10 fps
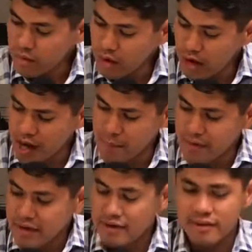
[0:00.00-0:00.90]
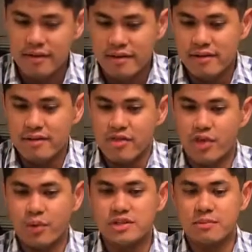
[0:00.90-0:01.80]
Um,
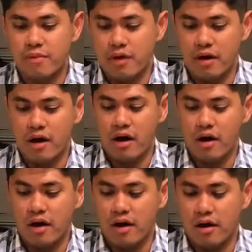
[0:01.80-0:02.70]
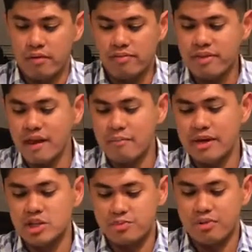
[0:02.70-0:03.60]
there was a, a, a not a
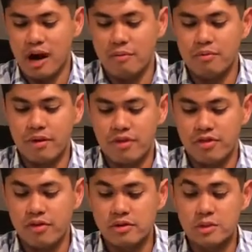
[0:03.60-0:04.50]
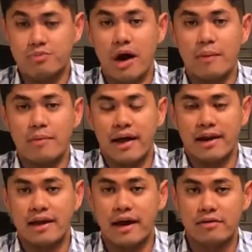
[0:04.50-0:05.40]
major problem, but there was a problem that I
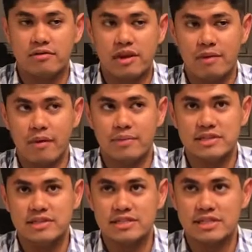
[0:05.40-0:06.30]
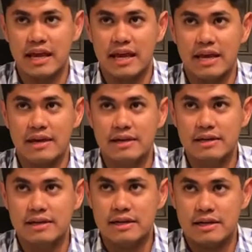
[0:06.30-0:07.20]
encountered today in my business. And,
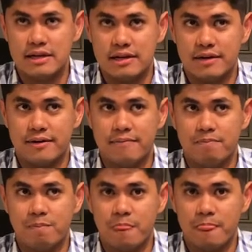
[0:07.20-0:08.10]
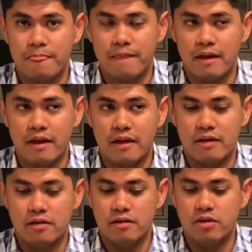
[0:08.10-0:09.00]
um,
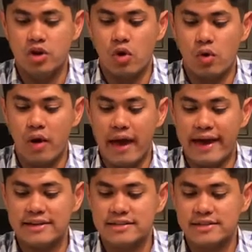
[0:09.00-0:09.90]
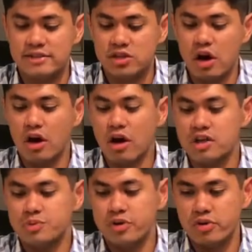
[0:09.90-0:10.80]
you know, as young
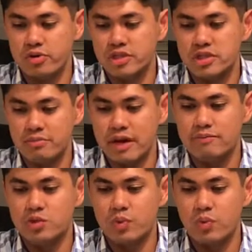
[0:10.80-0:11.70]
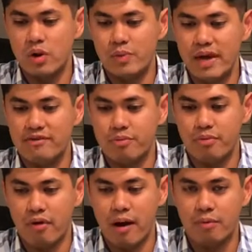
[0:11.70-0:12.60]
entrepreneurs, sometimes when we have a
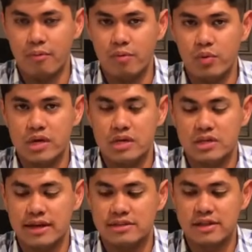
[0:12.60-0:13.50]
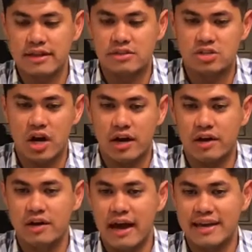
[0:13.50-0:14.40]
problem, we tend to like duck
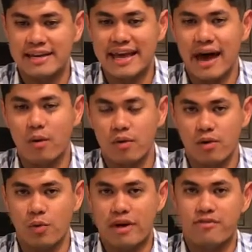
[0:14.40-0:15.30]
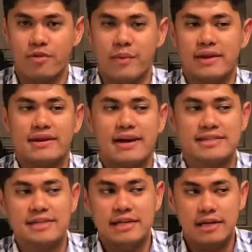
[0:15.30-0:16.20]
and cower away from it.
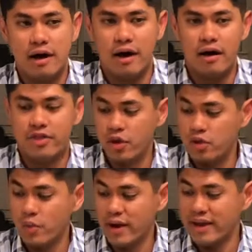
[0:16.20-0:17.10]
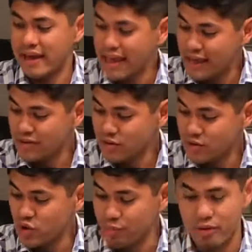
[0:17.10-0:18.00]
Guys, uh, the only way to handle
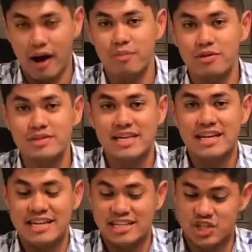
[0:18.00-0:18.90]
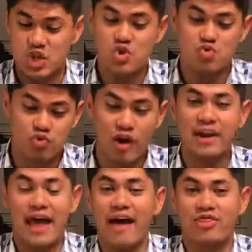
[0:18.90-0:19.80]
your problems is to
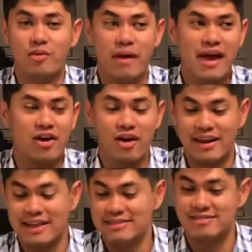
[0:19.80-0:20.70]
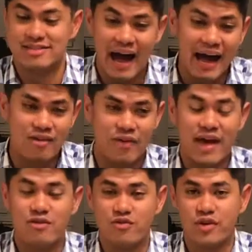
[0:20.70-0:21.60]
run at them head on and dive
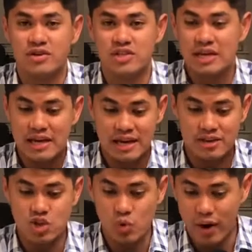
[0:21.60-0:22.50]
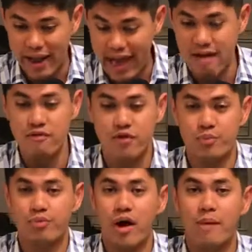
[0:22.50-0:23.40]
headfirst into whatever
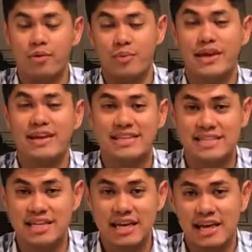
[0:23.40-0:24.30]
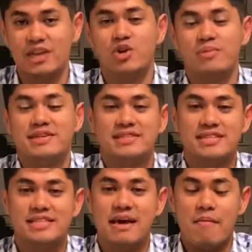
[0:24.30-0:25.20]
problem it is in your
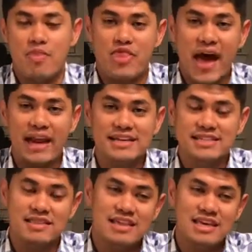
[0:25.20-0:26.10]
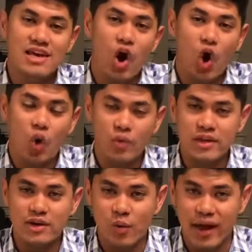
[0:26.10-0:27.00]
business. That is the
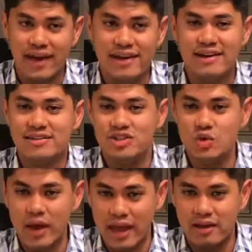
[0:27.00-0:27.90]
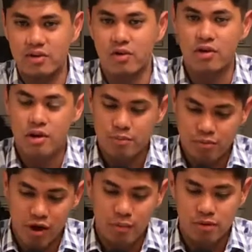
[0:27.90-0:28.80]
only way to handle
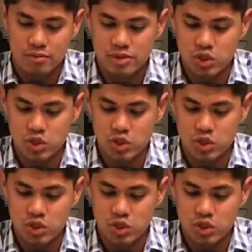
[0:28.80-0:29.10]
problems.